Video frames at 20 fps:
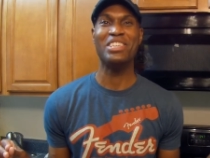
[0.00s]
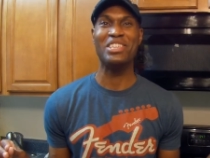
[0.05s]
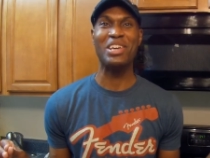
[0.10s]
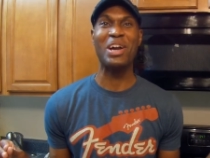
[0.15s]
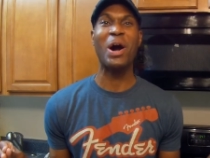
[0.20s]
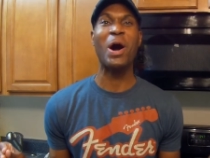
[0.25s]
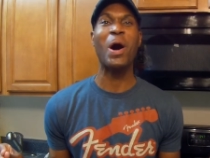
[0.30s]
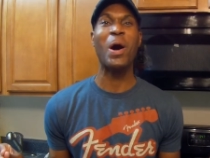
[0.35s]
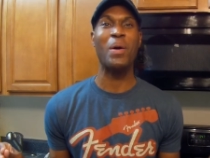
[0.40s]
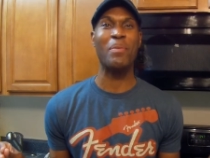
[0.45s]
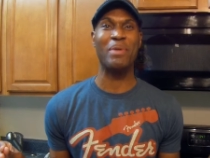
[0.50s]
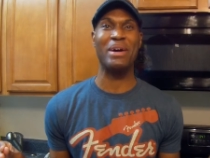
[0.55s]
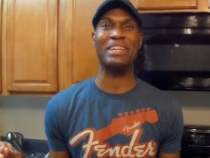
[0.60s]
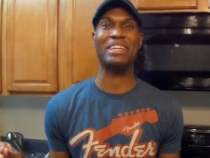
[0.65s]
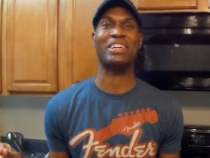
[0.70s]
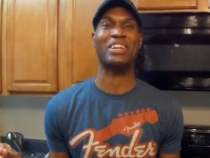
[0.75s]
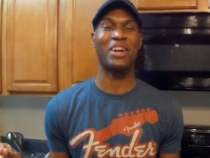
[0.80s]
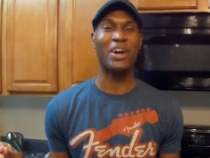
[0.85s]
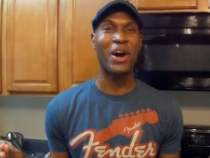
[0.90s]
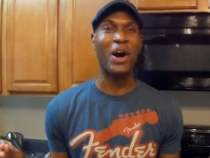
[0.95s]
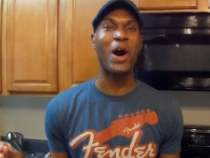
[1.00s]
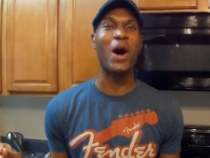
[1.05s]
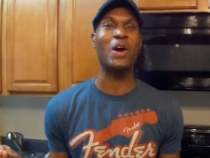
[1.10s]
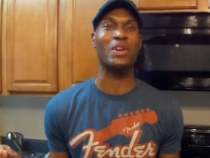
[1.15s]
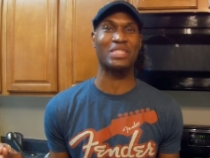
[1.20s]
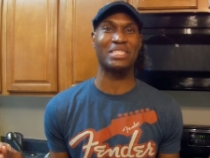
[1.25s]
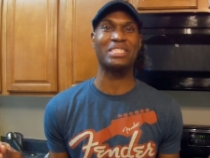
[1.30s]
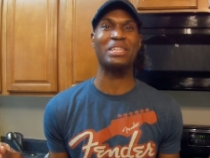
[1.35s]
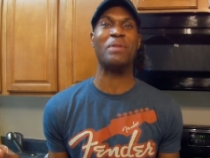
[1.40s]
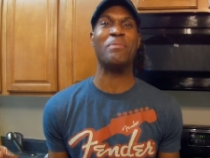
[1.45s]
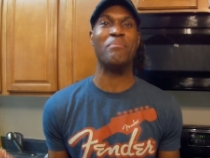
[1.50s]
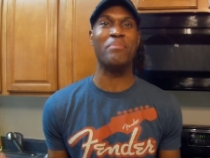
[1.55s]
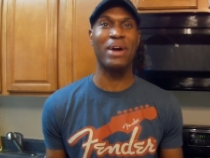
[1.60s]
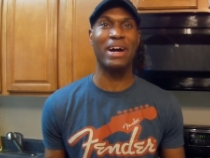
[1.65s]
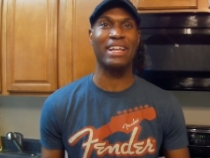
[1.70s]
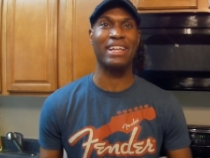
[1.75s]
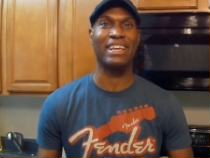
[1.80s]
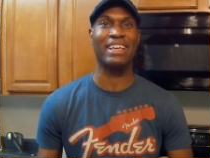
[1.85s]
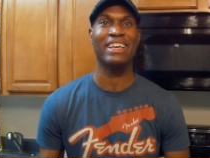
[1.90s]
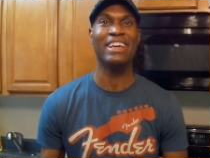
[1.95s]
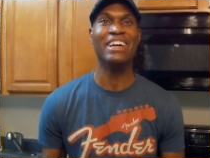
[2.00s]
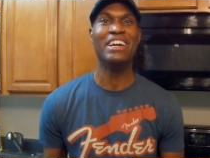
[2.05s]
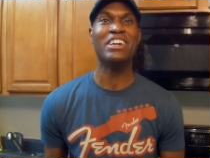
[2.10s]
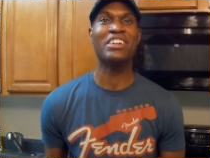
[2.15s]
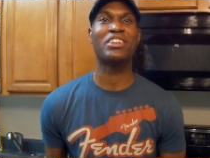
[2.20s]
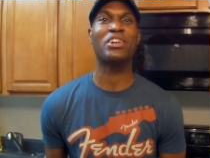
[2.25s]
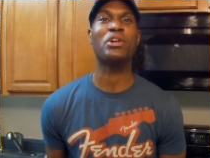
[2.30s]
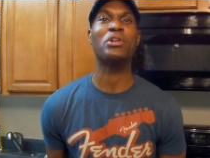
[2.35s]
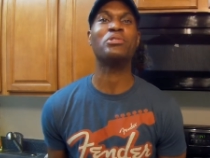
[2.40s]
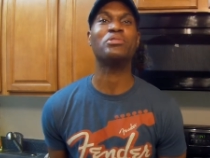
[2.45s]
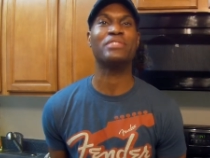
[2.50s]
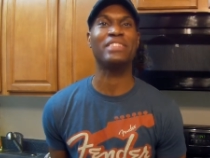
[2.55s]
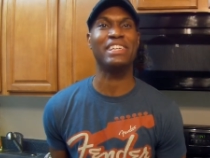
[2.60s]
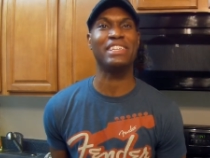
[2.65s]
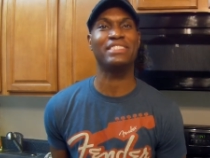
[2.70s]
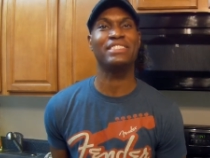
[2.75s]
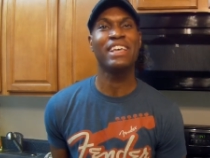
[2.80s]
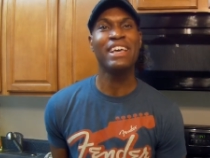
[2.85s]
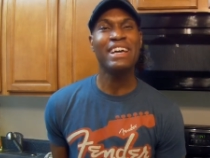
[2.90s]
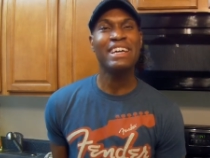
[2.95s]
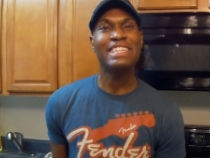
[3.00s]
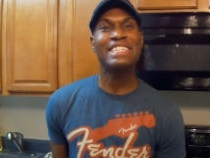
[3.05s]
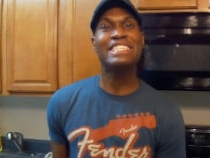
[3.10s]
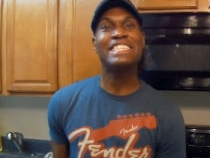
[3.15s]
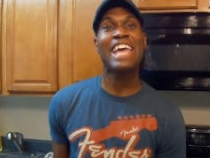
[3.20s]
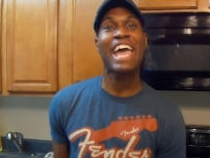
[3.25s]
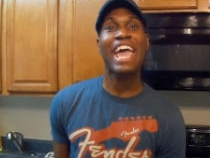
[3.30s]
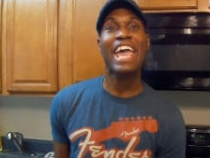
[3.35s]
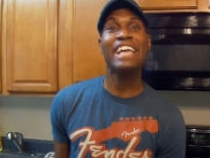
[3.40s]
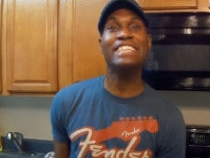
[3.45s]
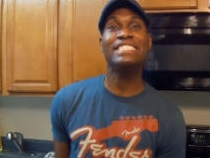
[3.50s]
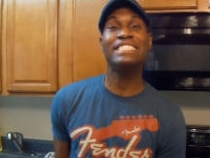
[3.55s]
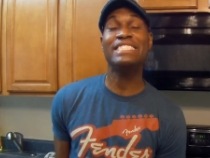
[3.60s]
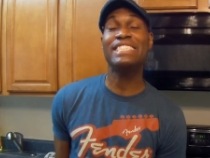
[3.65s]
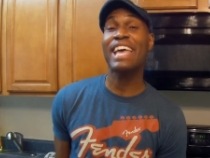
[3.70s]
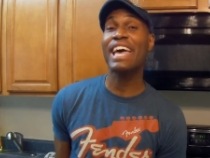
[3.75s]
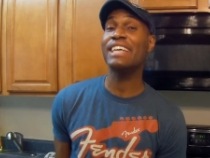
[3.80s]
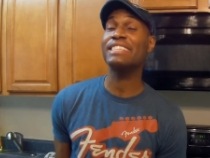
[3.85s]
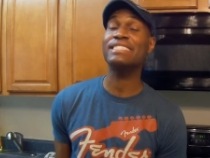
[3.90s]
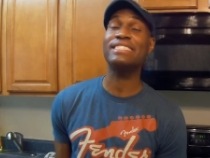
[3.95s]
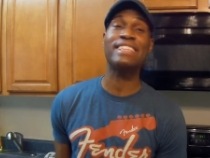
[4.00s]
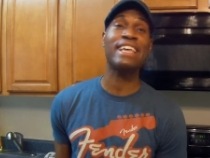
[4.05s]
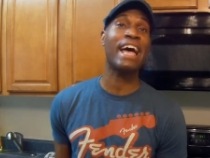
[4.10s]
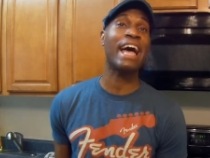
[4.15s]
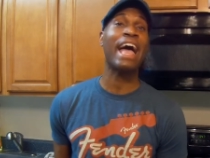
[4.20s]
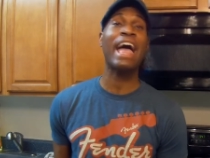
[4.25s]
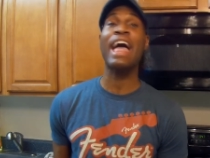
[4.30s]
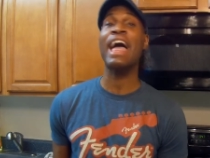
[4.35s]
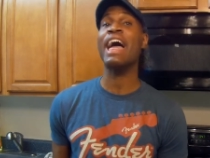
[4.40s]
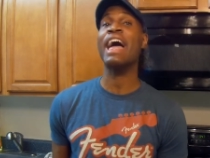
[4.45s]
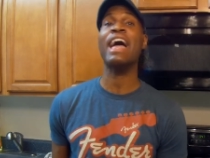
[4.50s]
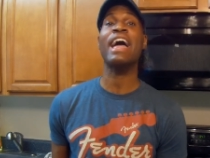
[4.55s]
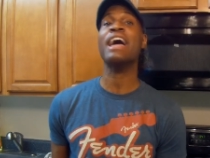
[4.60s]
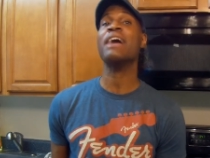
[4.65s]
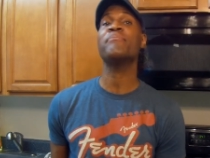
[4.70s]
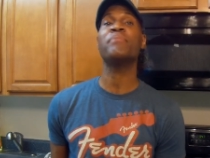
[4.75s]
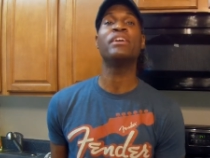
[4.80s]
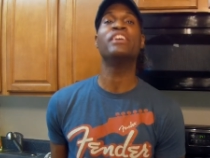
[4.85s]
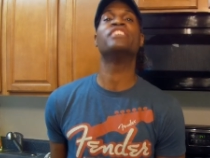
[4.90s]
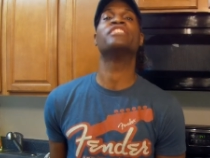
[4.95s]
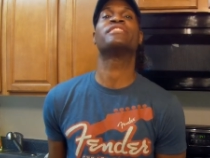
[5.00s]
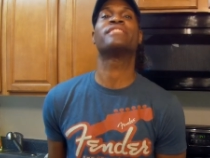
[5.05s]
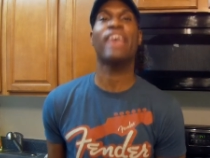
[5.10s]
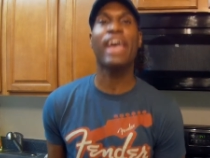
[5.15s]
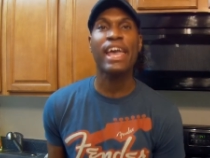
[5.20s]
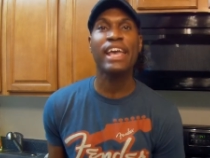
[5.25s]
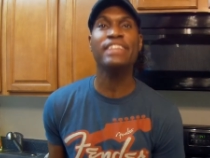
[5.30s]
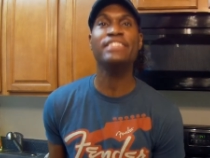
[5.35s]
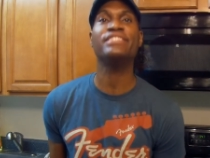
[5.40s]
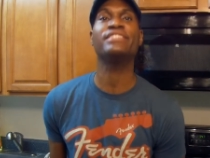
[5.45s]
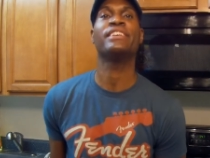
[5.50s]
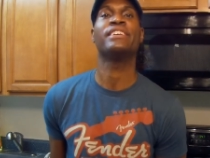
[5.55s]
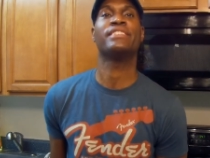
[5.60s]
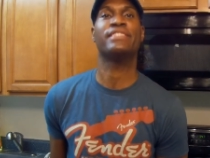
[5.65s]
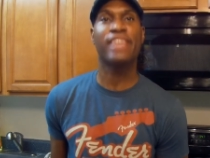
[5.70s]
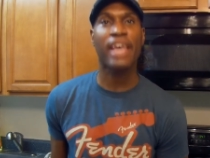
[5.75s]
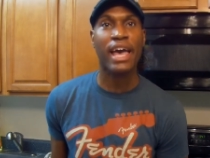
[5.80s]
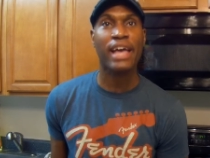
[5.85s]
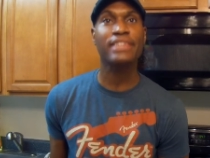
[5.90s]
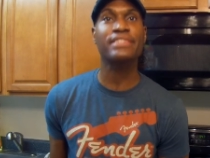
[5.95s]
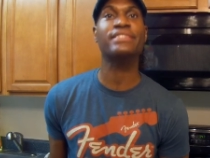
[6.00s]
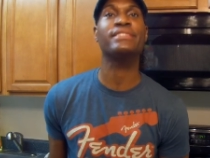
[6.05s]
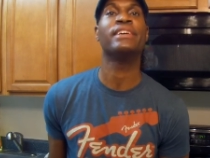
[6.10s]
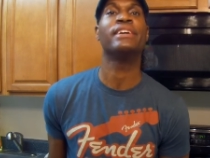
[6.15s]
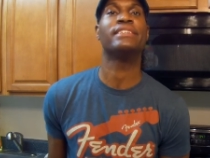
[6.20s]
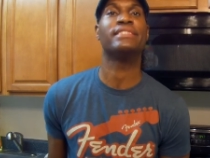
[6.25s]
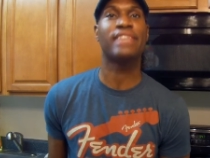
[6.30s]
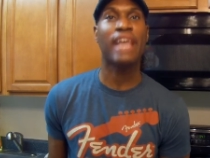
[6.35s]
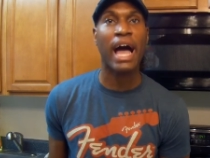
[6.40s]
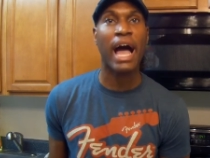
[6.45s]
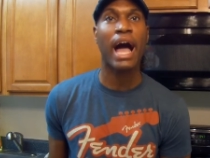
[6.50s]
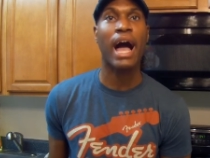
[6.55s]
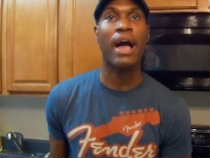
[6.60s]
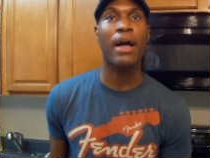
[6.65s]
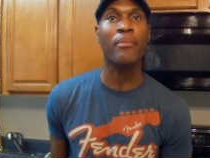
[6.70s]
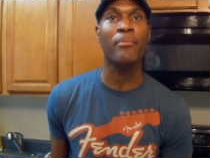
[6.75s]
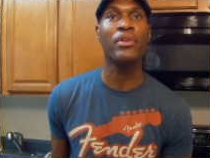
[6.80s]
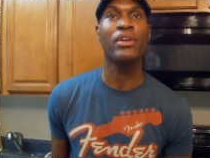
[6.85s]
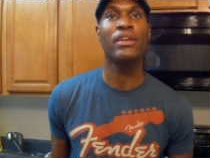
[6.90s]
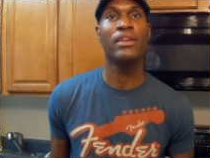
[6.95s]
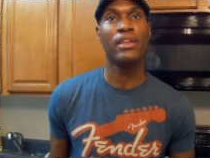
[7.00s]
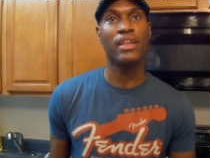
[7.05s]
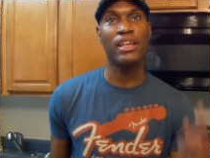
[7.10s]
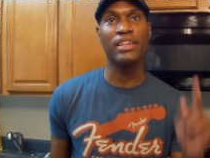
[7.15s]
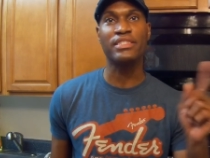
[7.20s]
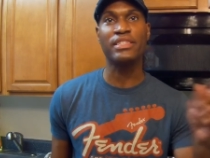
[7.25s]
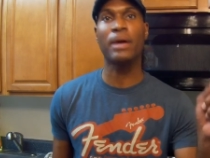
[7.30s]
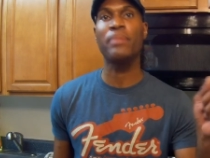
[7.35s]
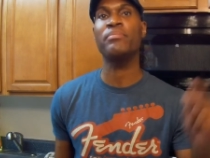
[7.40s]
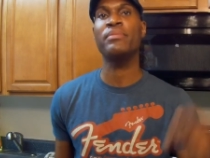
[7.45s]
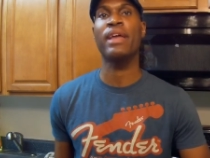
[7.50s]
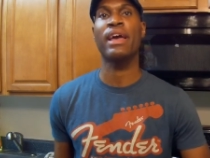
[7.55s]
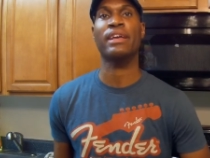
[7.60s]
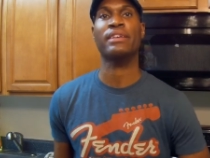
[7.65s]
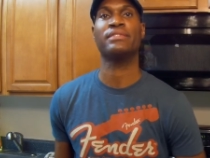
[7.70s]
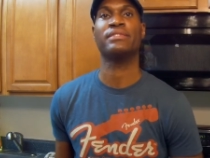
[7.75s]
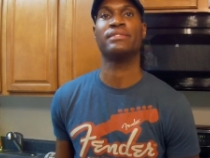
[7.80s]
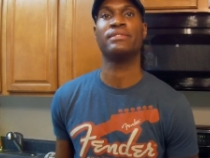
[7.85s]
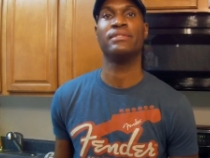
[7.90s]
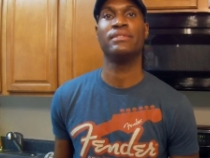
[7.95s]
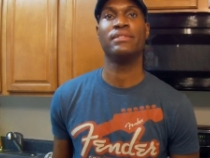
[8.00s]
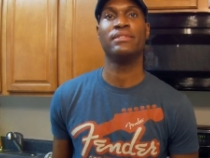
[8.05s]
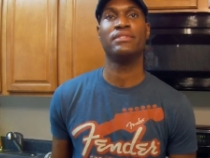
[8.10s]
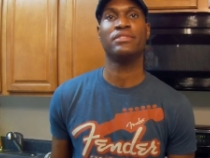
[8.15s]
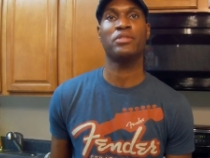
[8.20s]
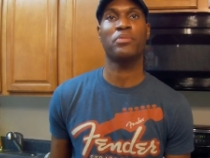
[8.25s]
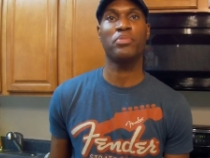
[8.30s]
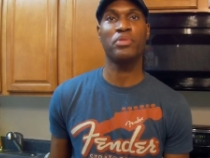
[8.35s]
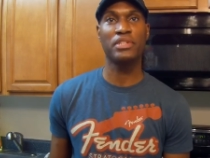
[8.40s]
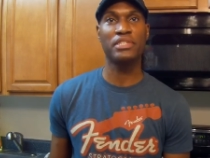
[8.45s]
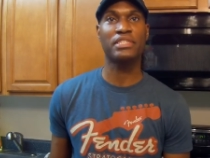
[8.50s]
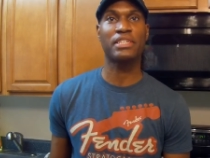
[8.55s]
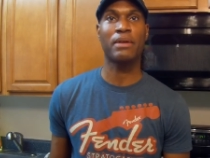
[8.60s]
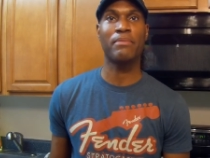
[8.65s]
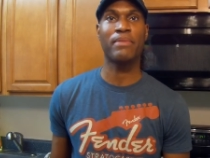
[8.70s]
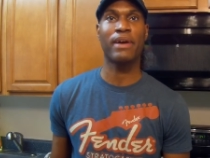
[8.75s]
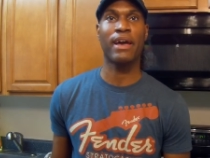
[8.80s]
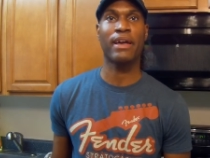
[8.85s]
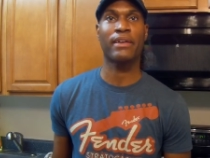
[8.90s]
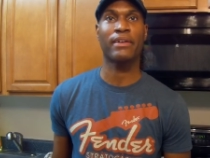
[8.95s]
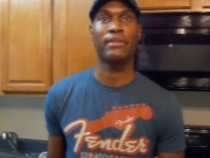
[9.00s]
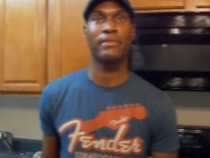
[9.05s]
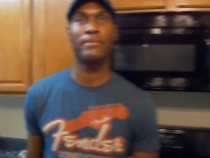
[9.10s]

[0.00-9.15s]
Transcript: Y'all better call somebody, cause it's taste test time. Taste test time is up next. So please come back.